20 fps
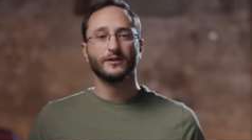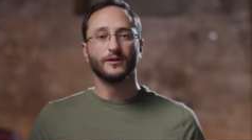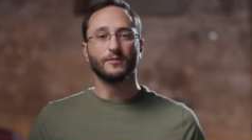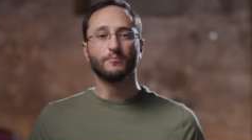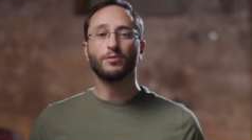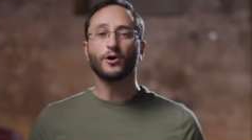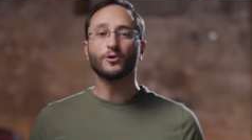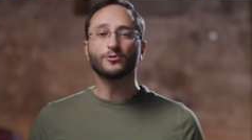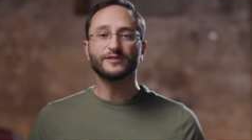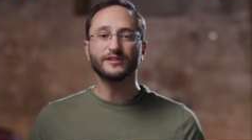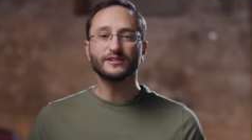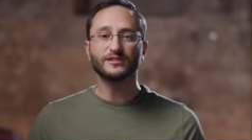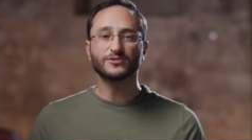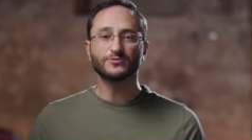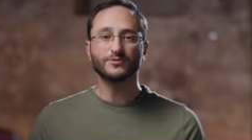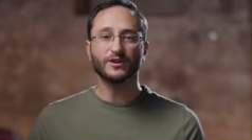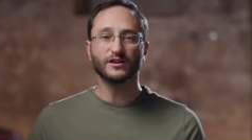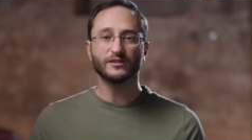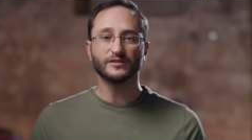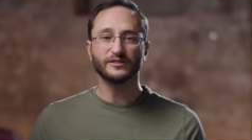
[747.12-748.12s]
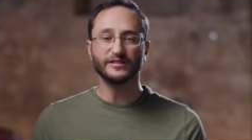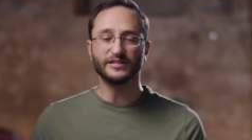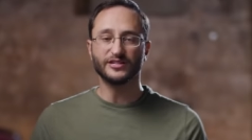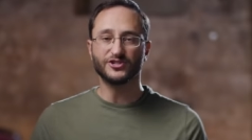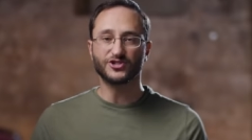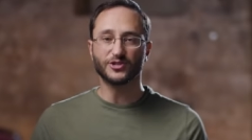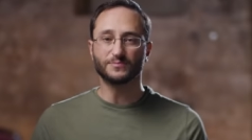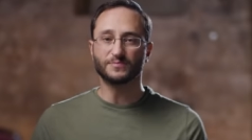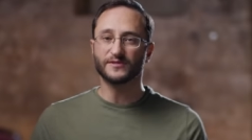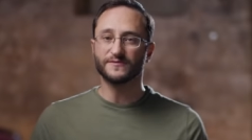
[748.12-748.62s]
Both Israel and
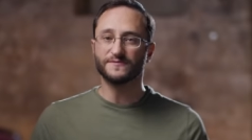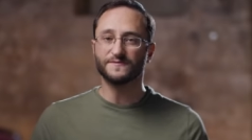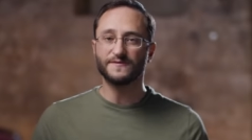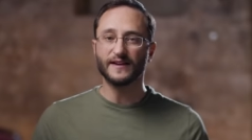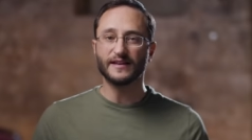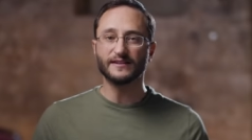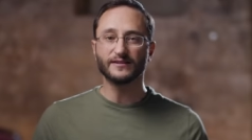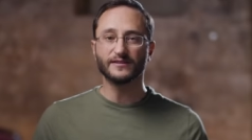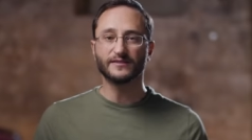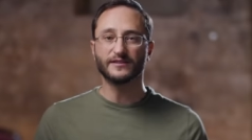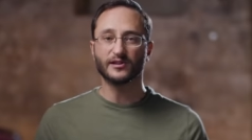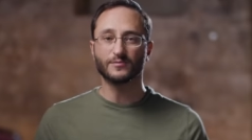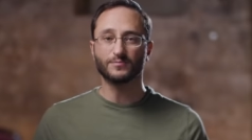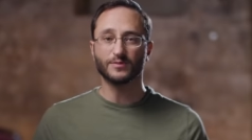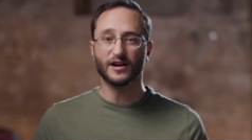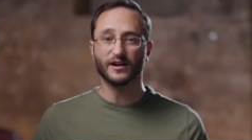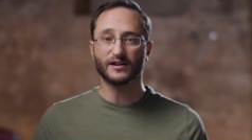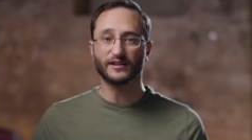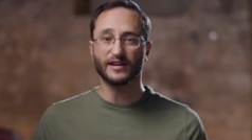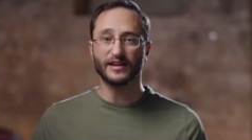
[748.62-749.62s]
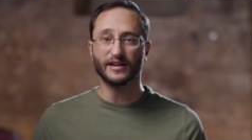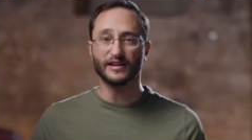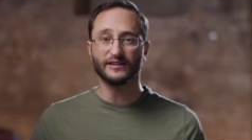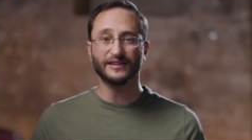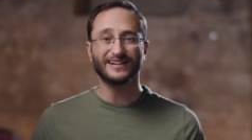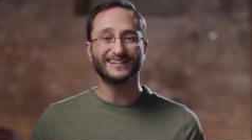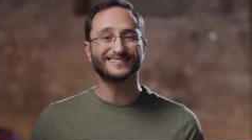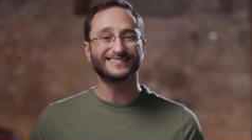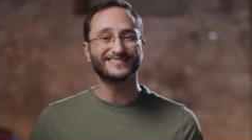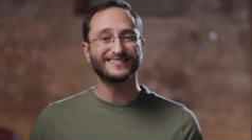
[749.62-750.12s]
Egypt defended their blockade
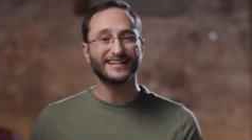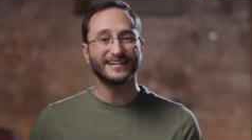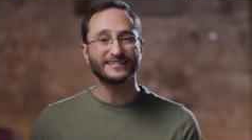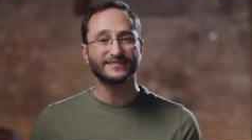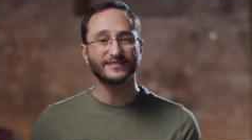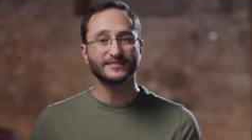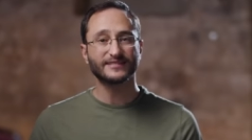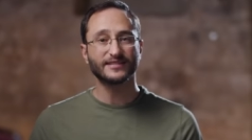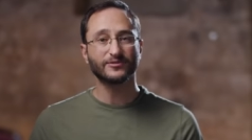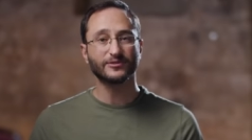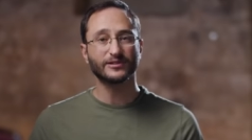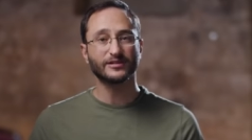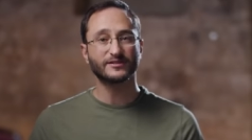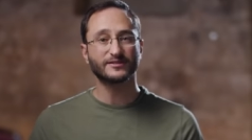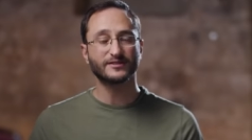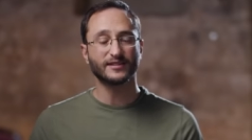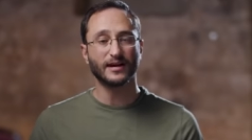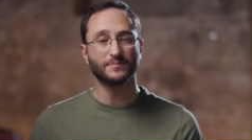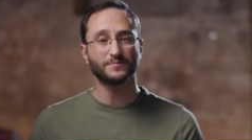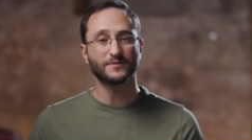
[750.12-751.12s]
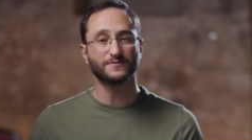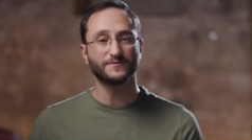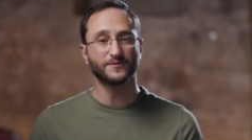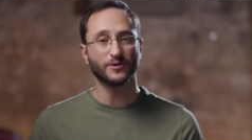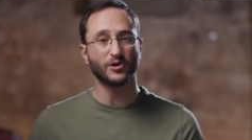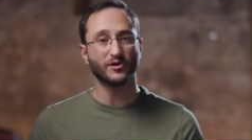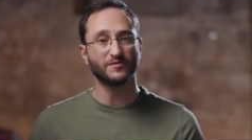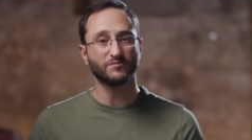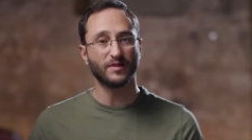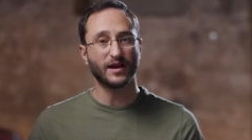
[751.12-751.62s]
as necessary to stop the
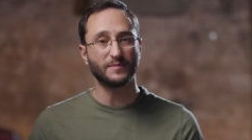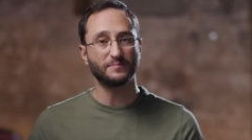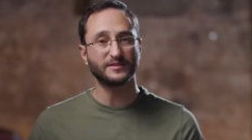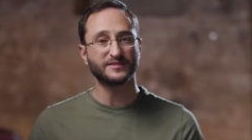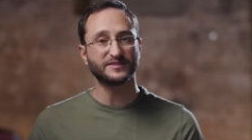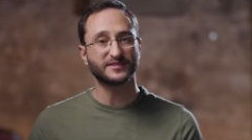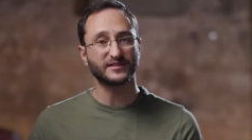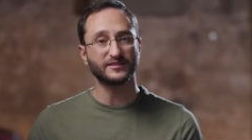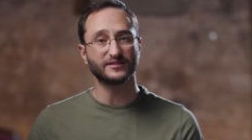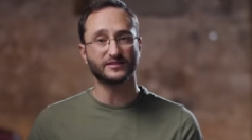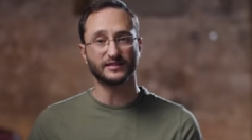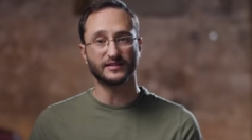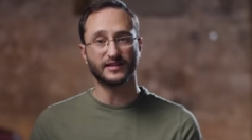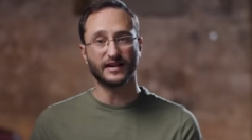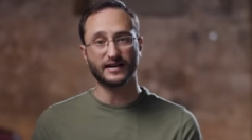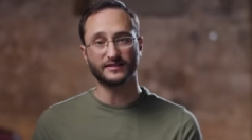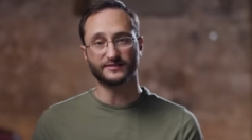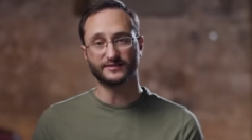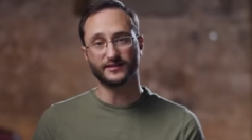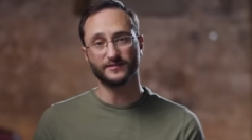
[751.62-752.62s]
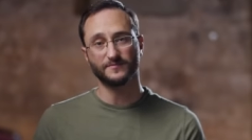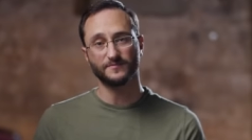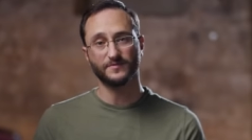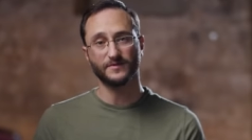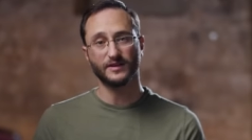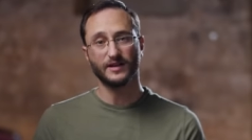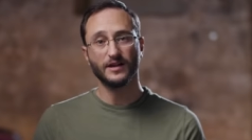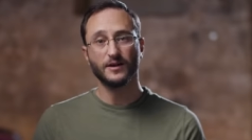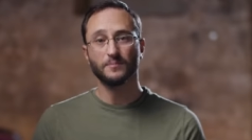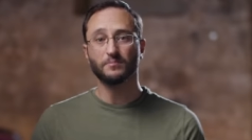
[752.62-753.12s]
flow of weapons into Gaza.
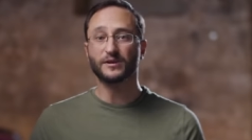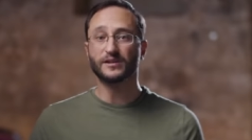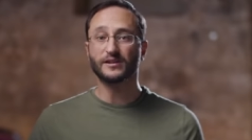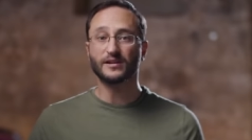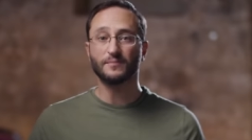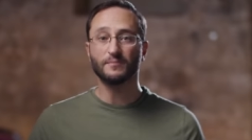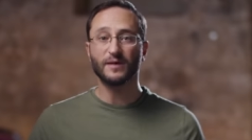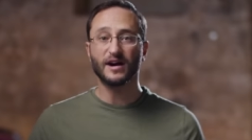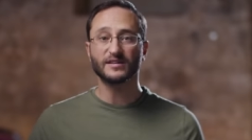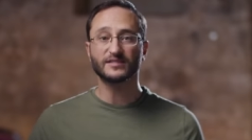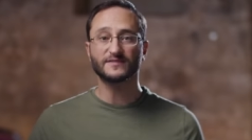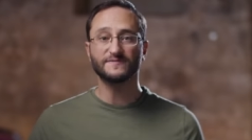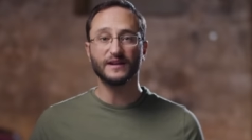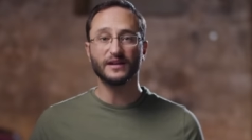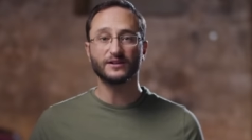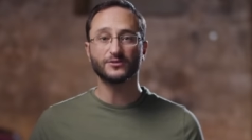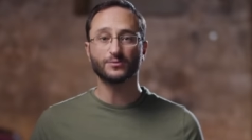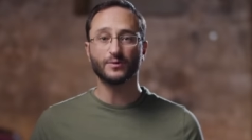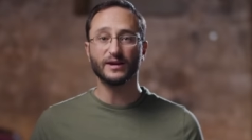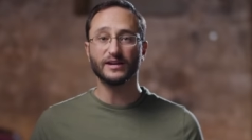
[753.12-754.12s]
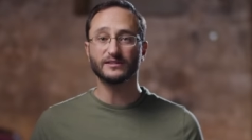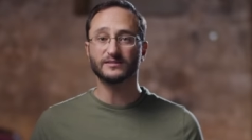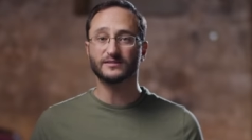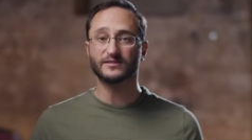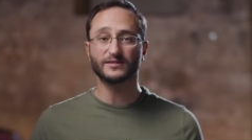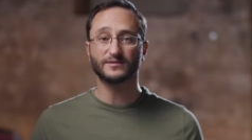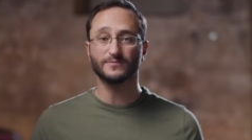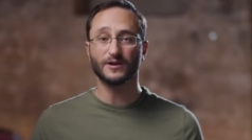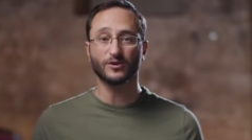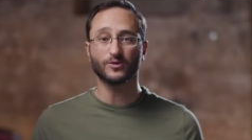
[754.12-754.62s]
But Hamas found ways to
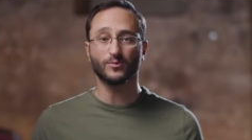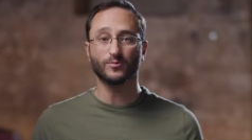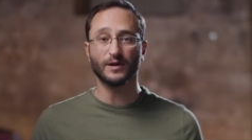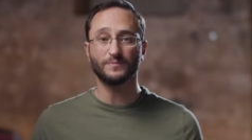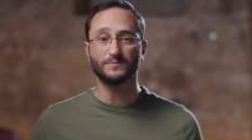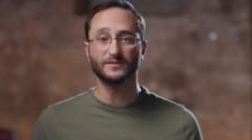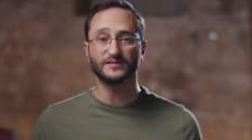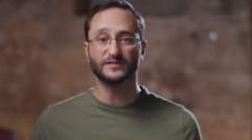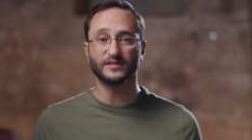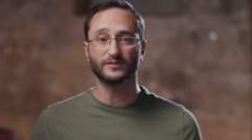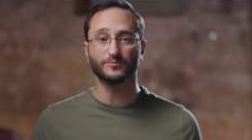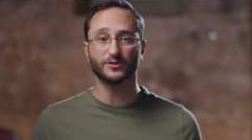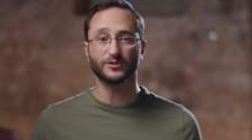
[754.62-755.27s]
smuggle weapons in